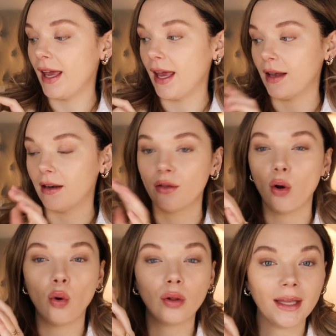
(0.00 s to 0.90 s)
and the
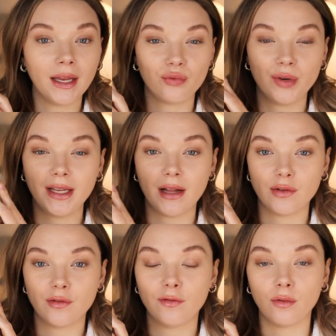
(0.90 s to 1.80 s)
whole kit
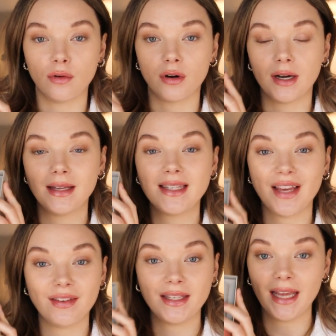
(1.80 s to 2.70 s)
retails for
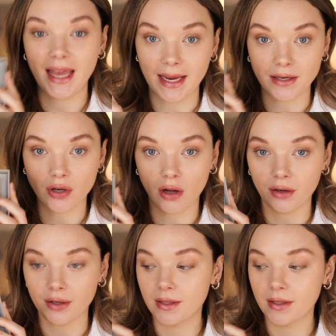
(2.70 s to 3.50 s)
$78.